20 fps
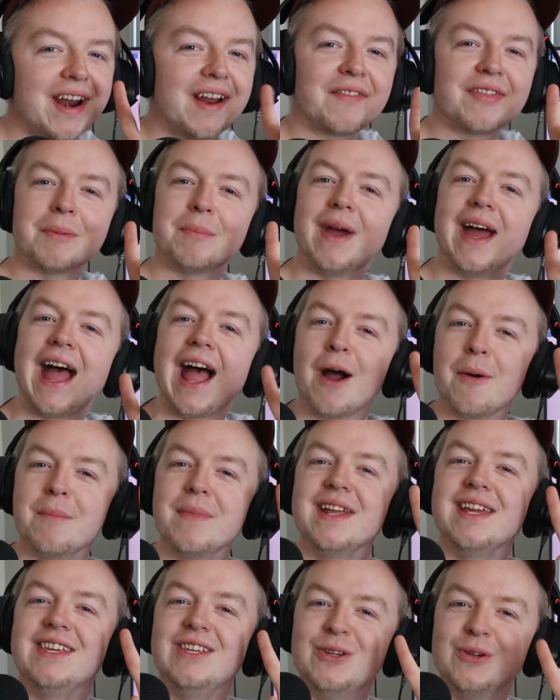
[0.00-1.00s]
right off the bat, how
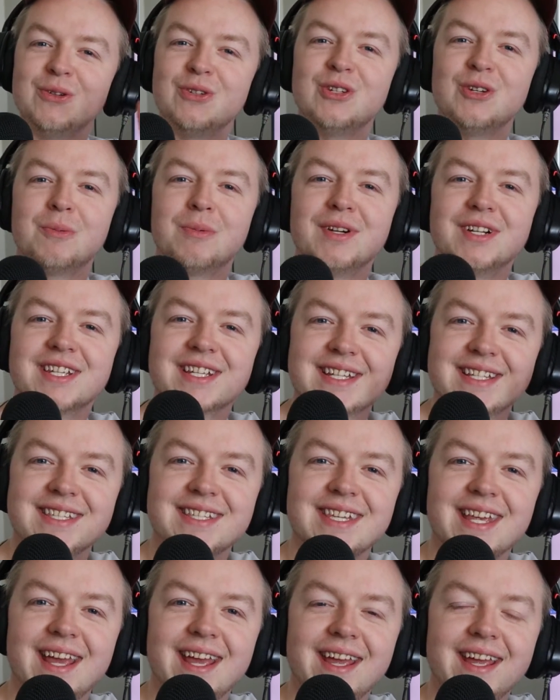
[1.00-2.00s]
many YouTubers can
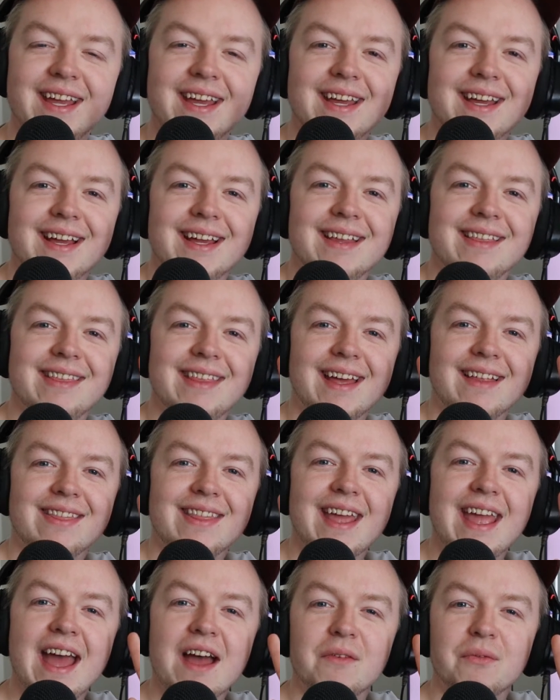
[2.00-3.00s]
say
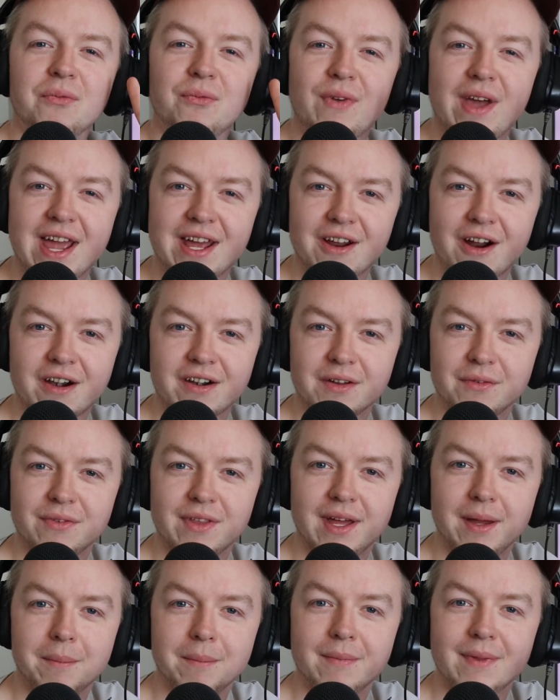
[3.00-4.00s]
that they have fan art
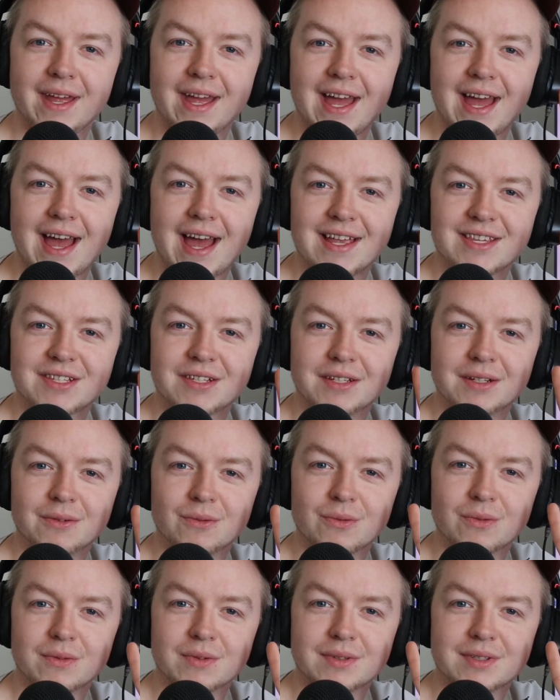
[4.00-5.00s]
of them as
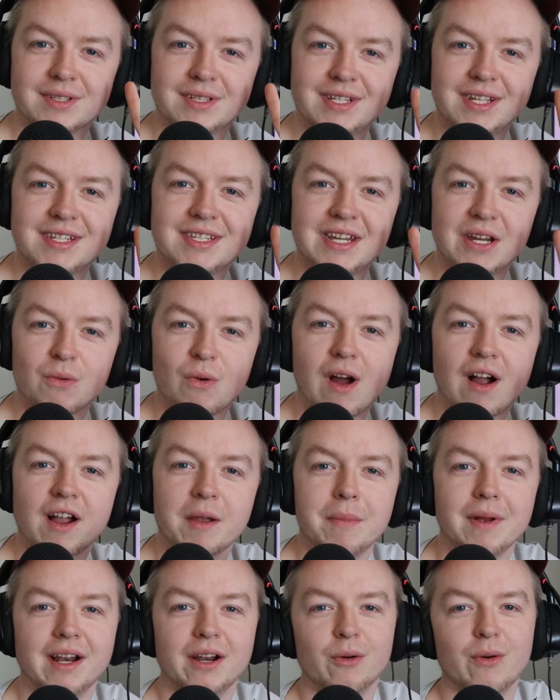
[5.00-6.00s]
a Disney
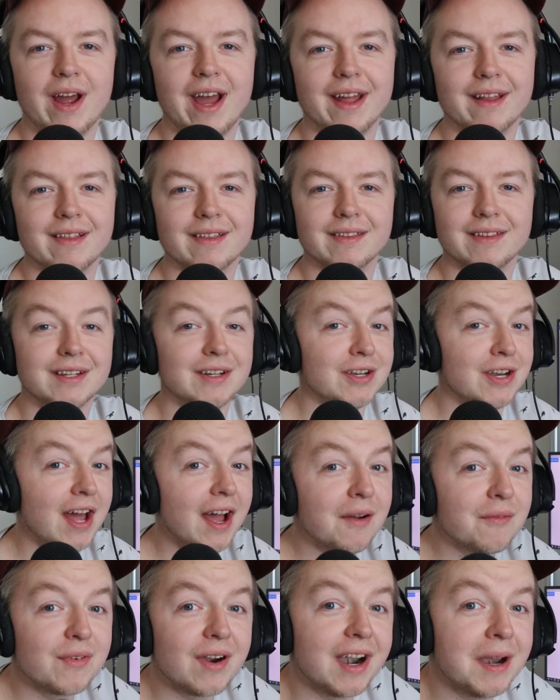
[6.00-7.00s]
rockabilly rat?
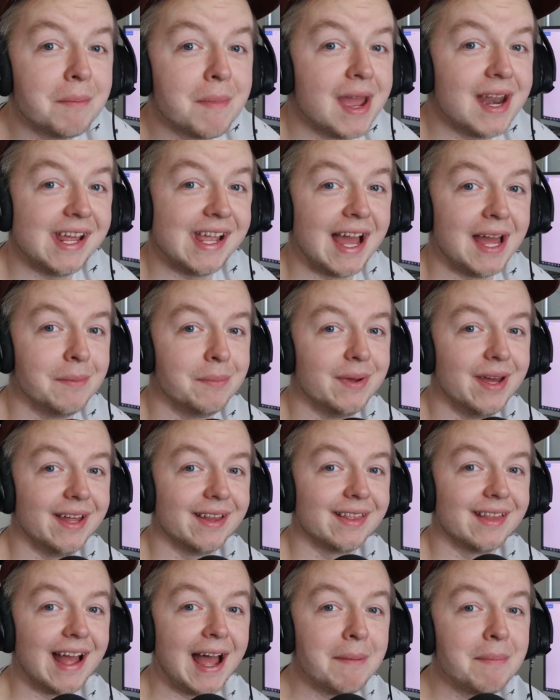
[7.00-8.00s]
Not very many, I
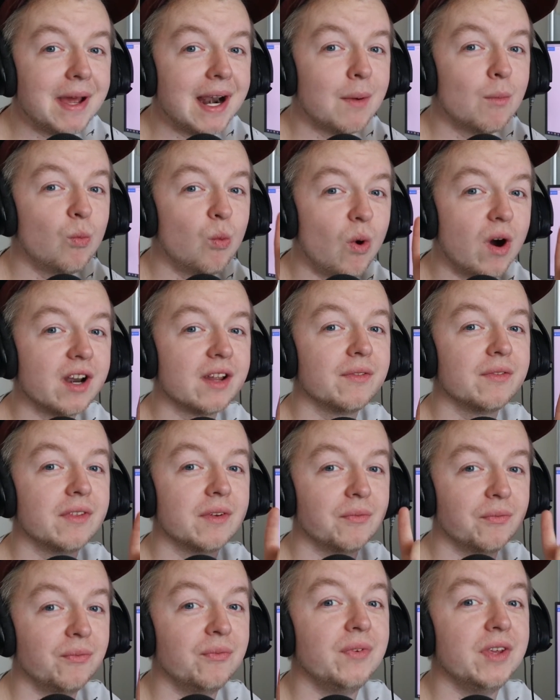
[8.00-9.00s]
bet. I bet I'm one of
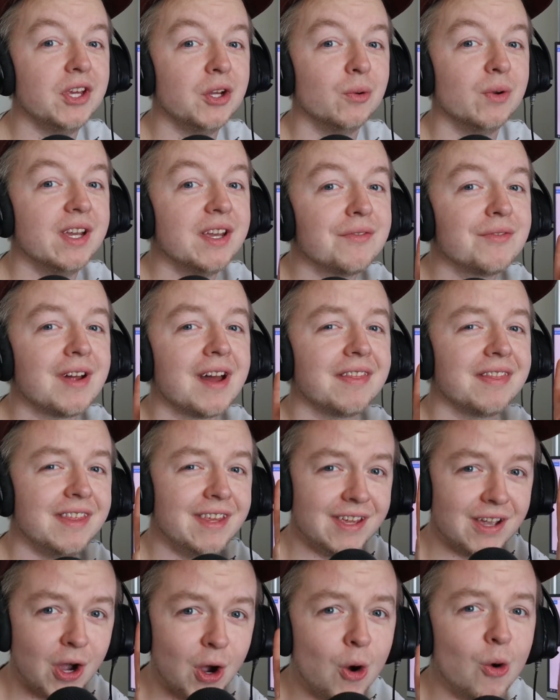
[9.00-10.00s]
the few, if not
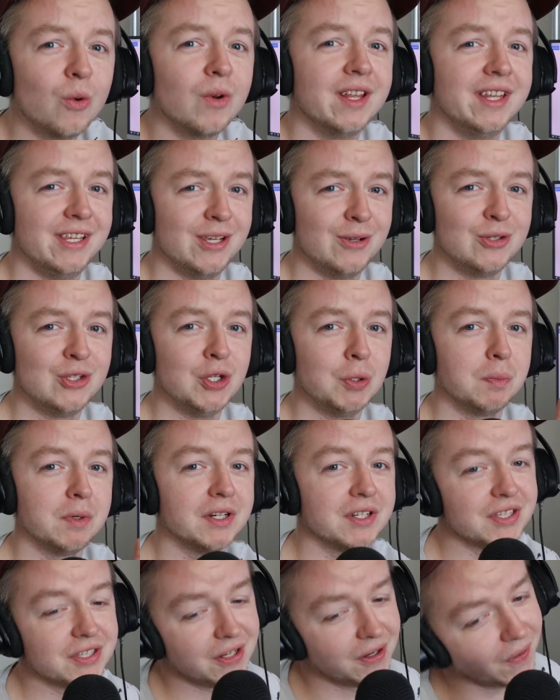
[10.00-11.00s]
the only
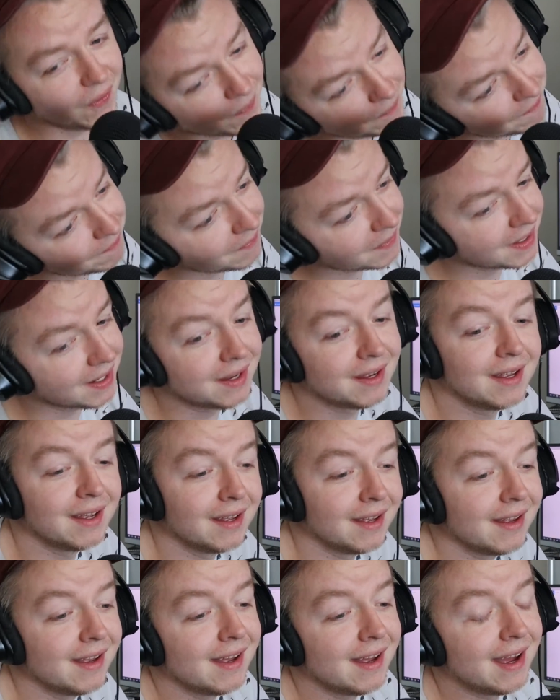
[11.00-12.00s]
YouTuber. So
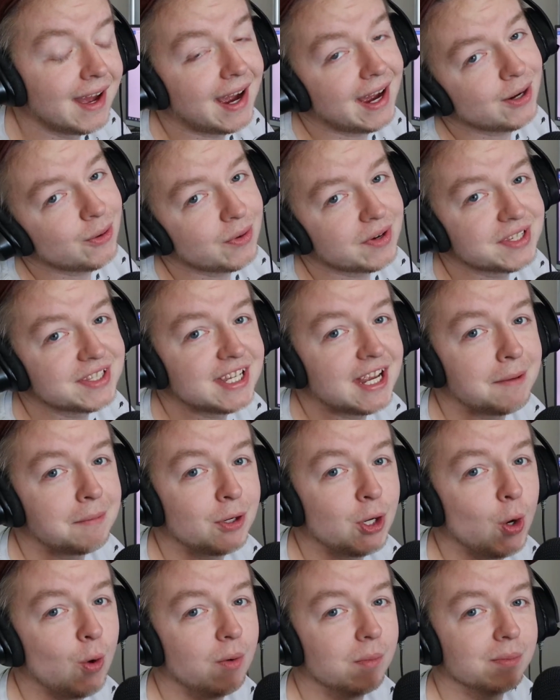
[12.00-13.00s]
I don't want to say
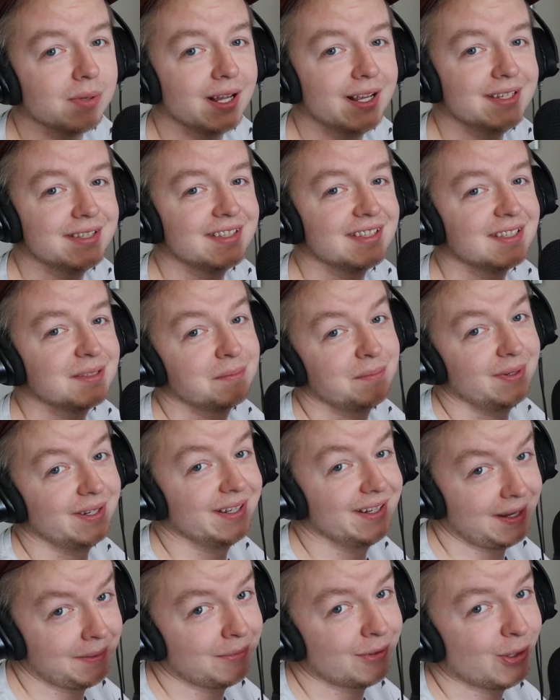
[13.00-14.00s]
I'm going places,
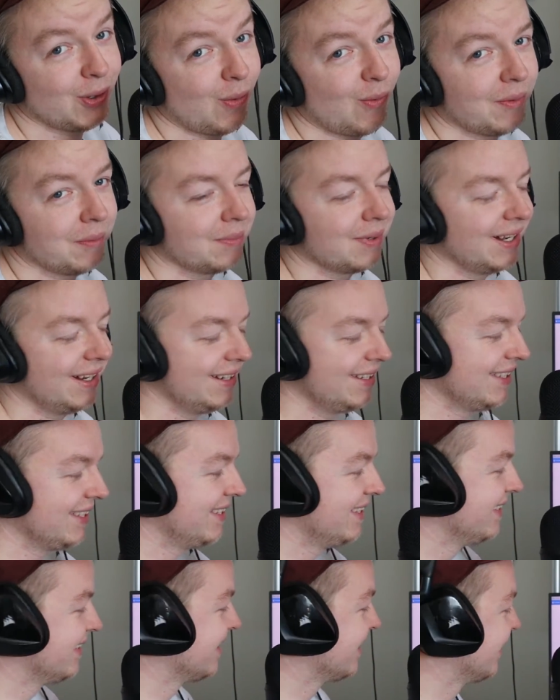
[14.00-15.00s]
but I'm going
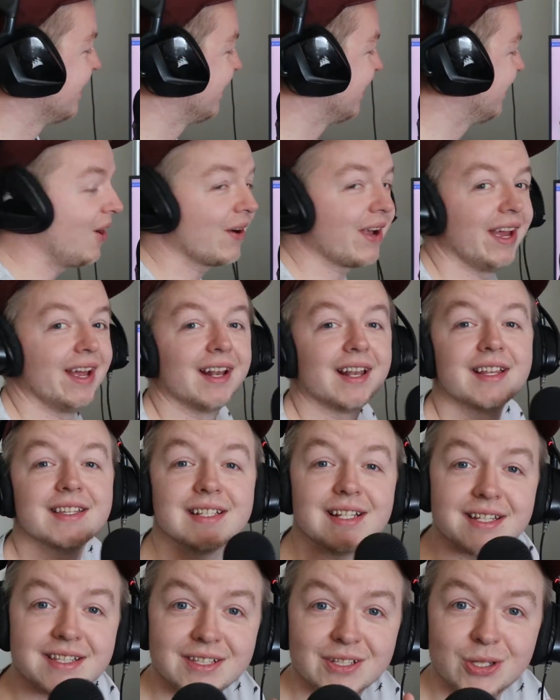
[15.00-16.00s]
places. Okay,
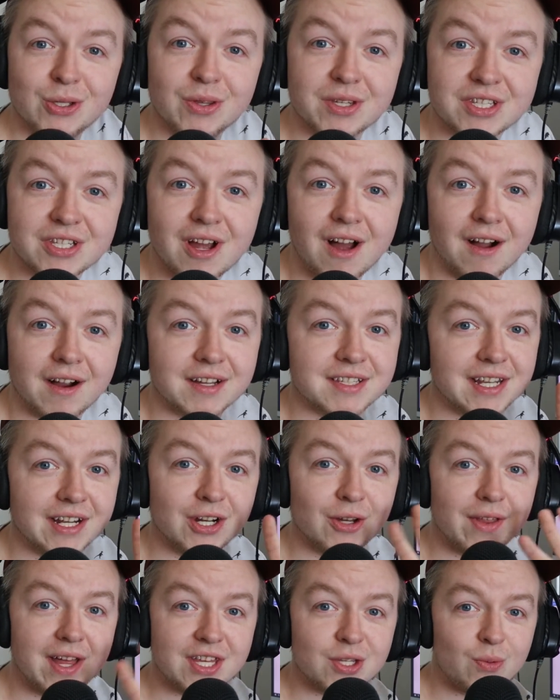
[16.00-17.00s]
let's listen to the song because I
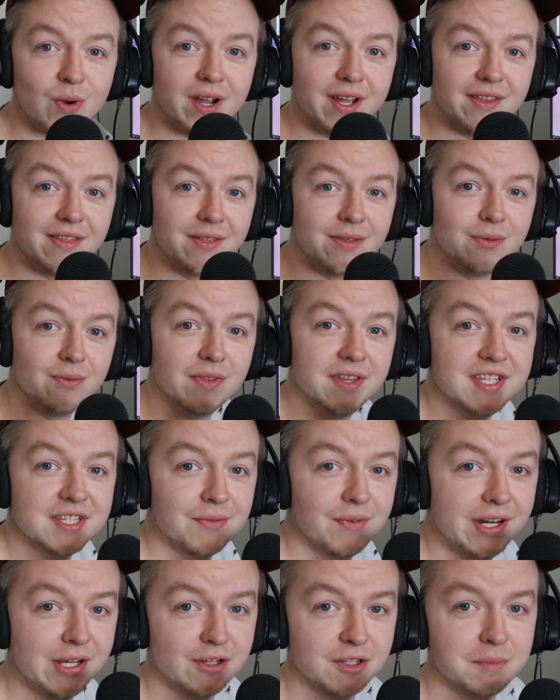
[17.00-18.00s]
know that's why
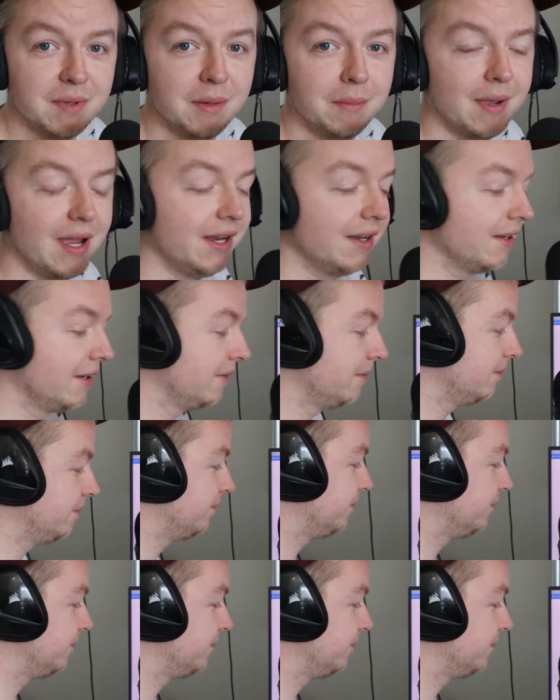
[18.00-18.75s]
this video is being made.